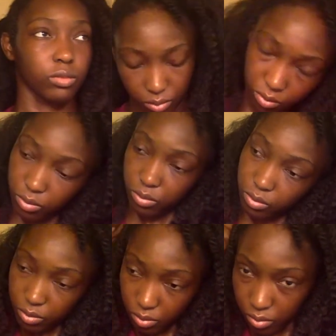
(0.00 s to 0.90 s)
every day
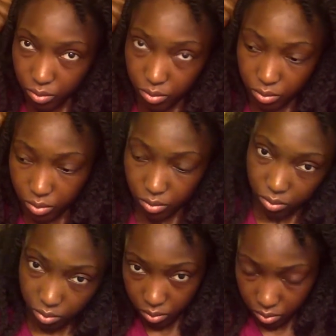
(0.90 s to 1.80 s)
is, what I
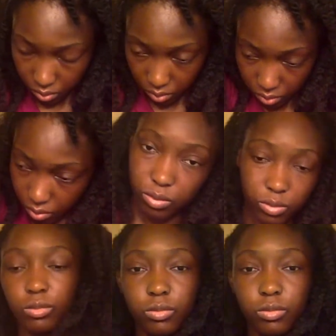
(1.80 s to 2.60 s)
do every night is braid up